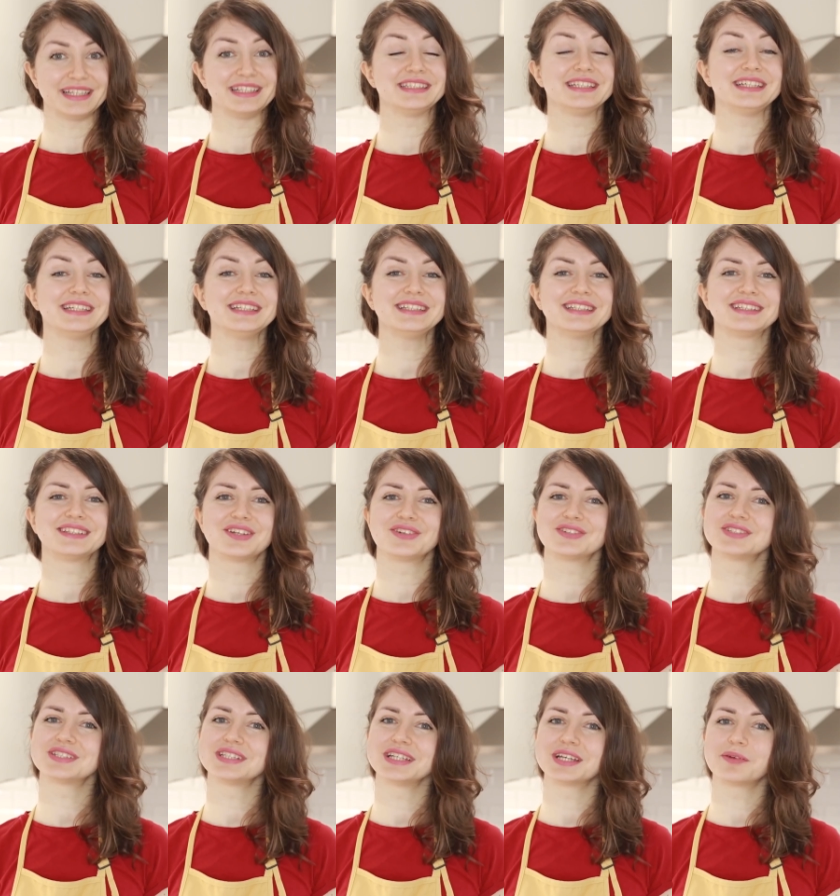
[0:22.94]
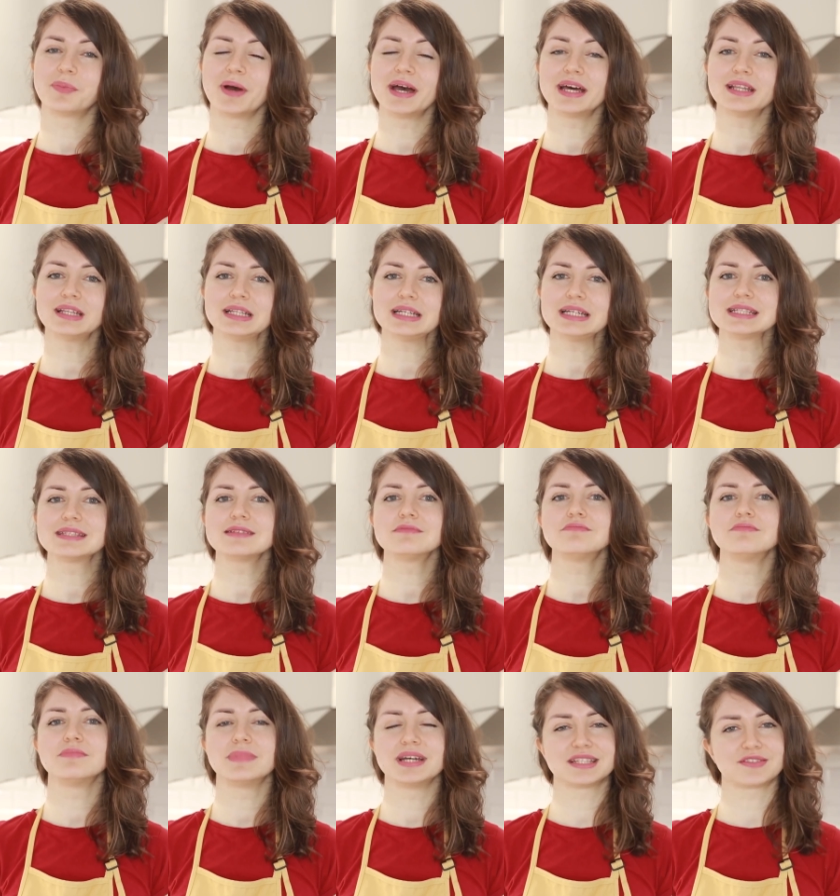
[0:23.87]
Indeed, a non-stick pan is a
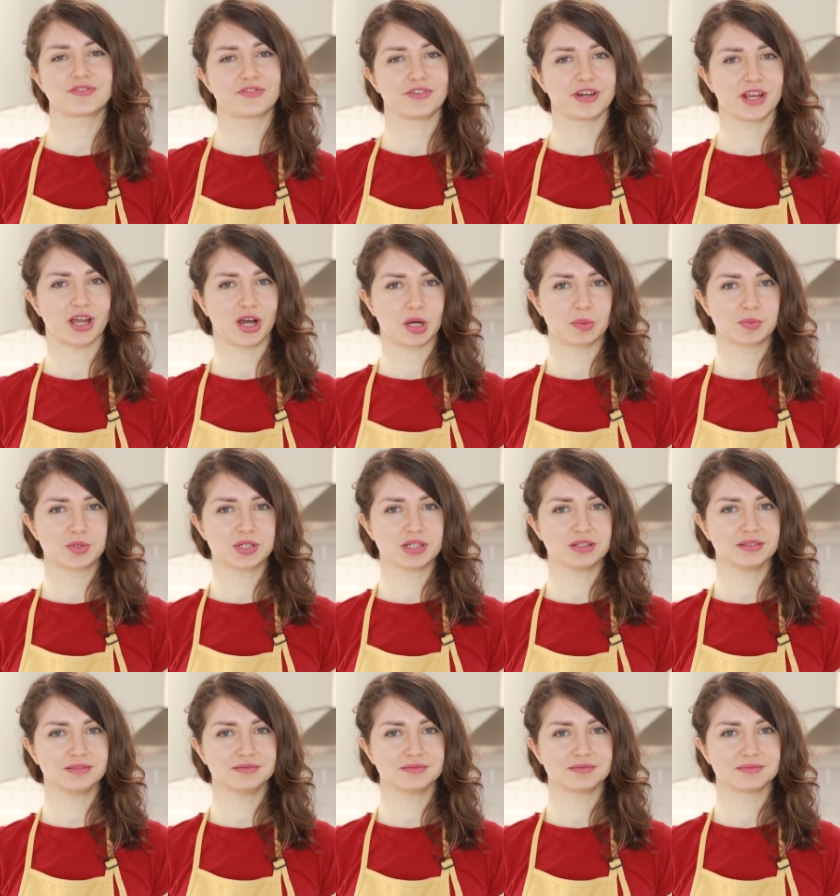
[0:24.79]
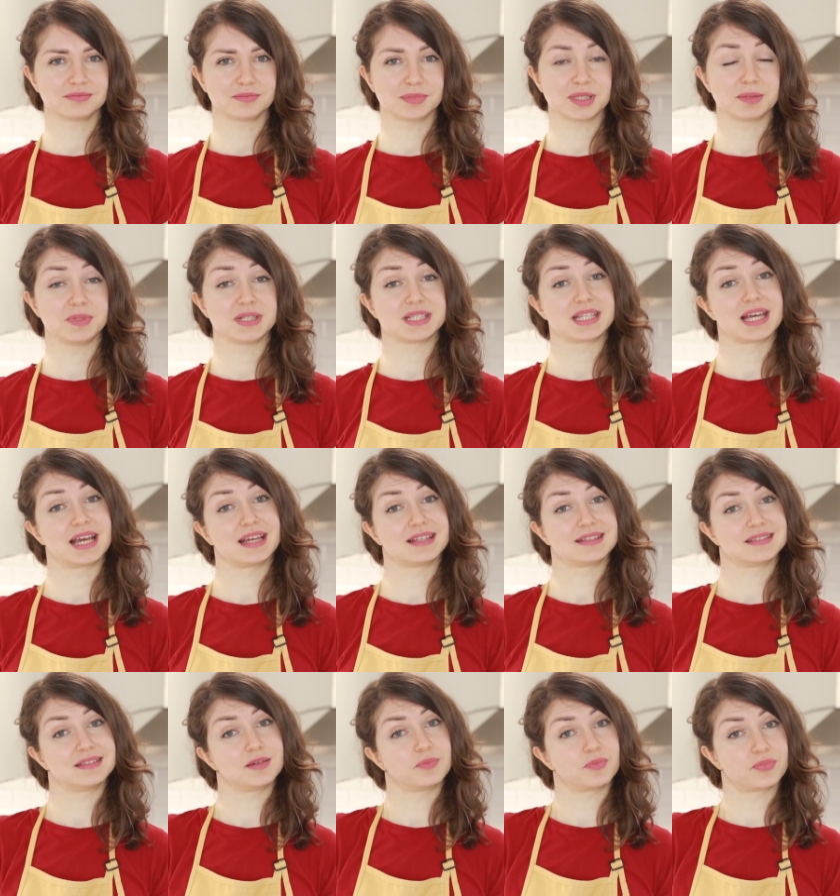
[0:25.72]
mess-free option, but
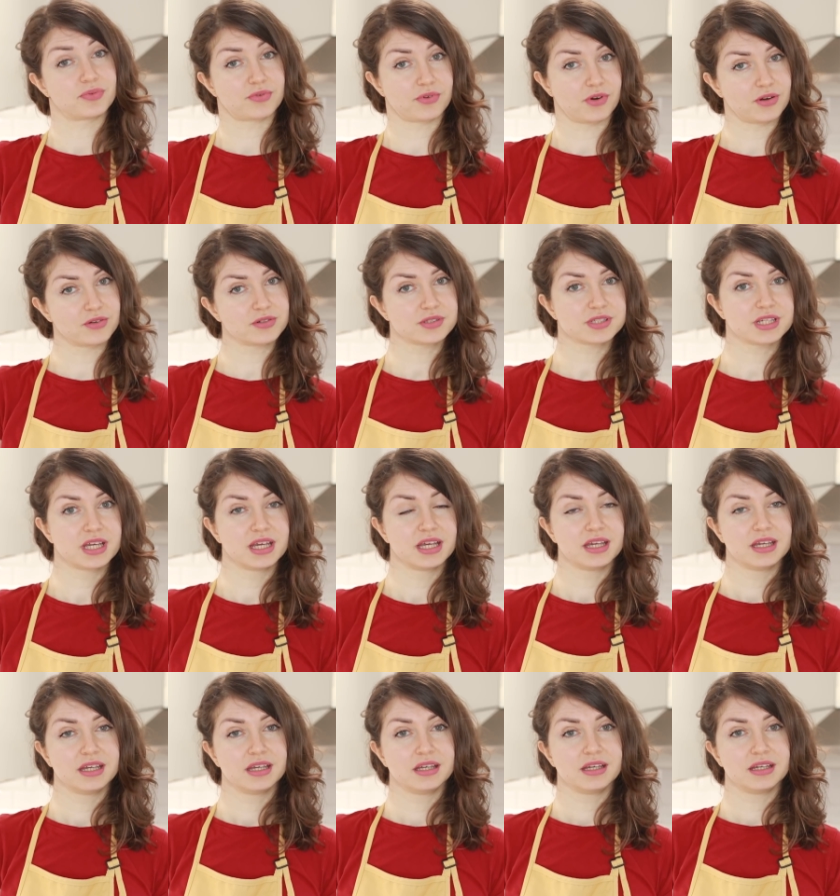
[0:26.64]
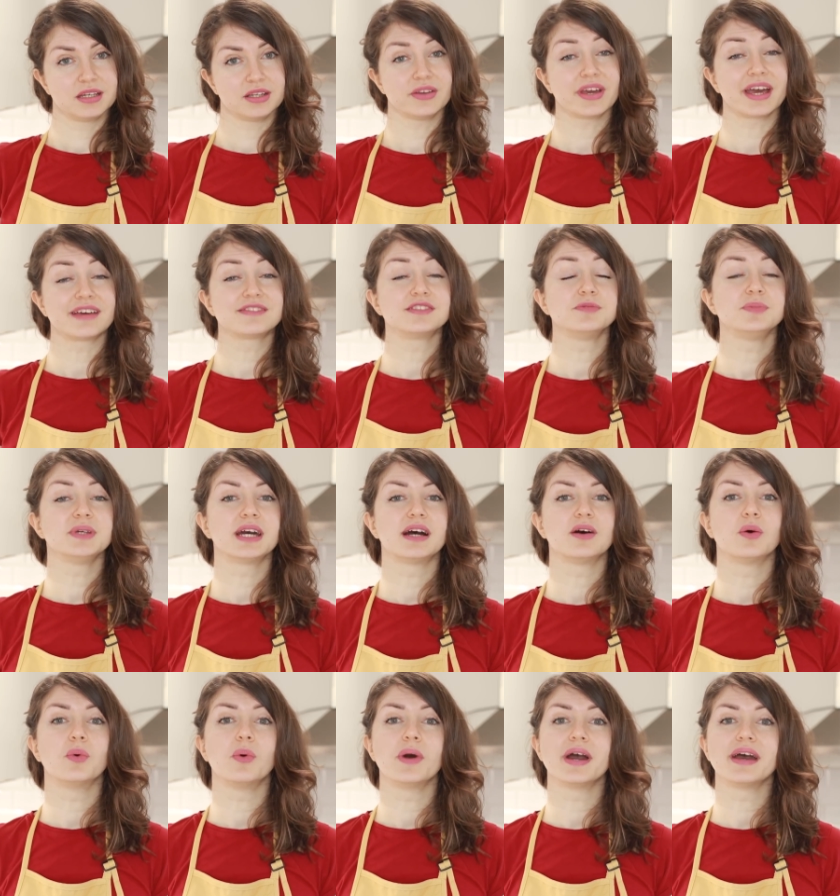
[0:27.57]
besides the pros, you have to be
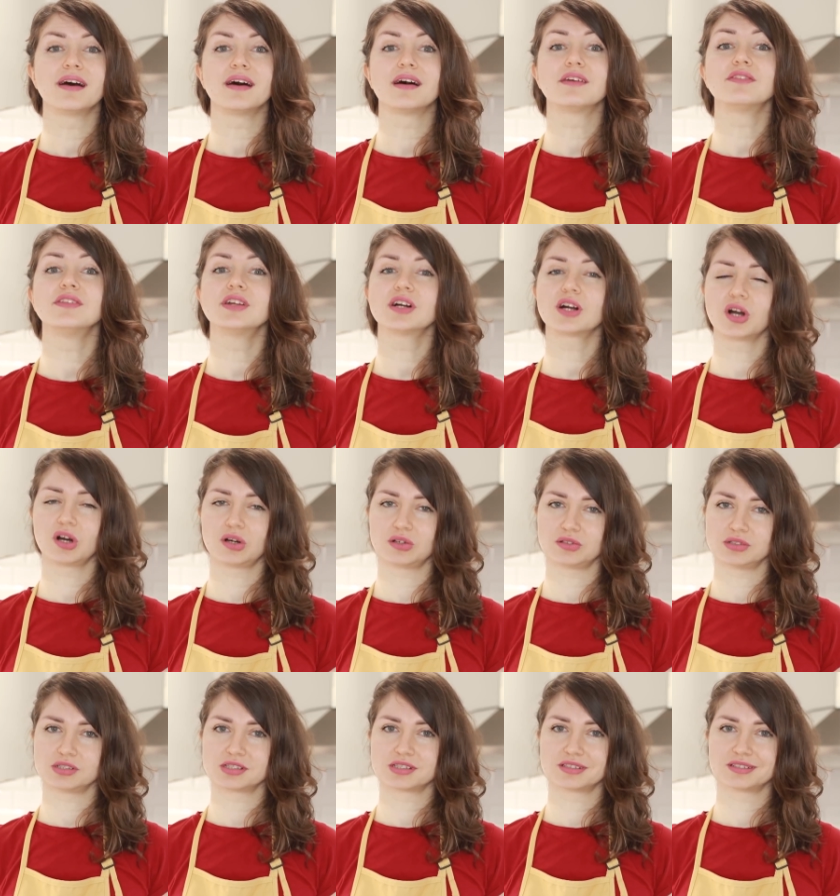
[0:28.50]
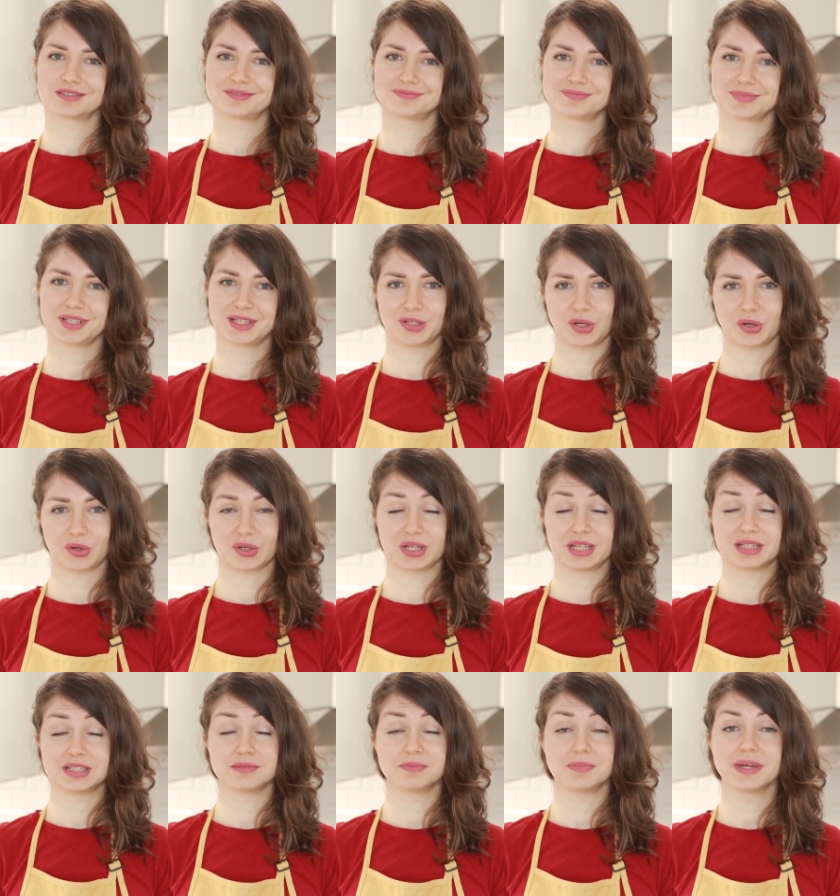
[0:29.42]
aware of the cons in
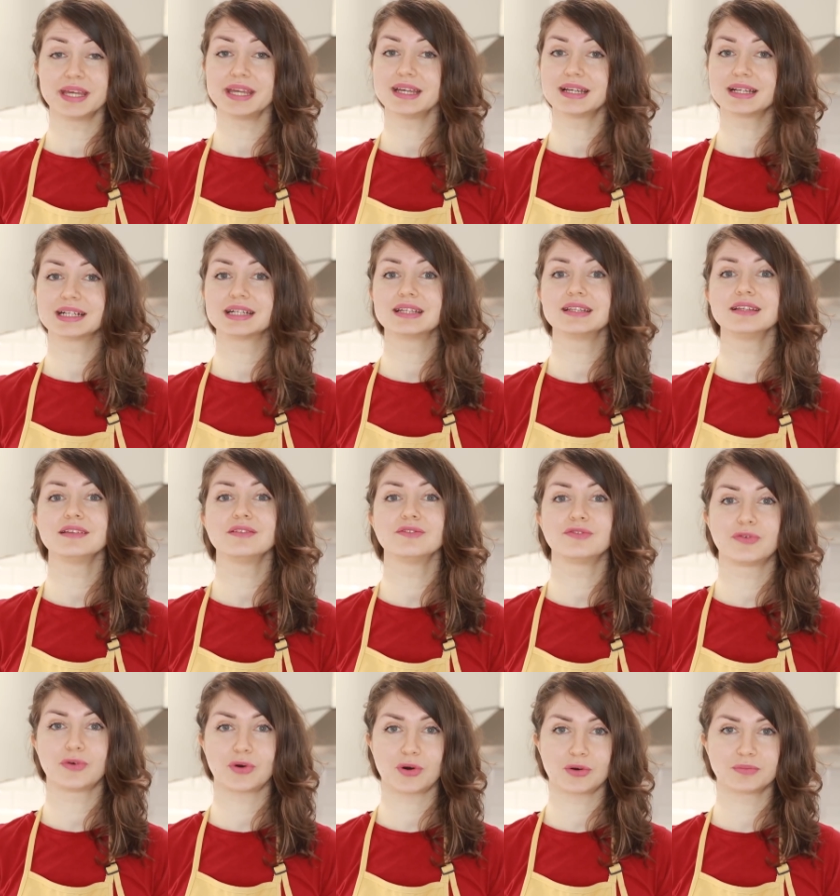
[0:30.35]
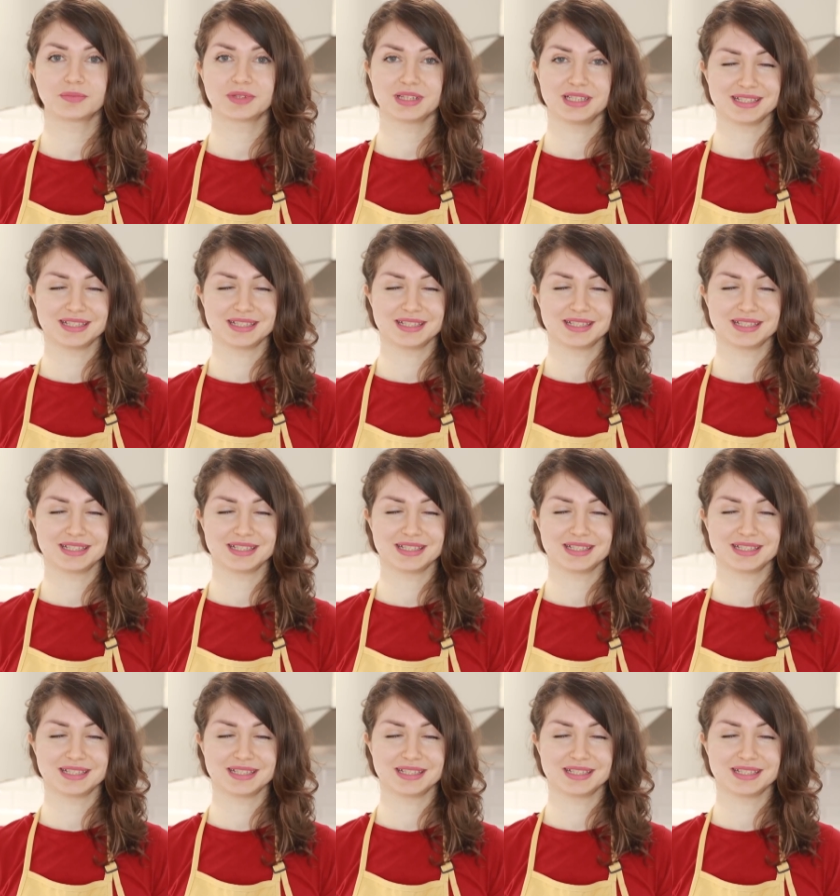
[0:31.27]
order to make an informed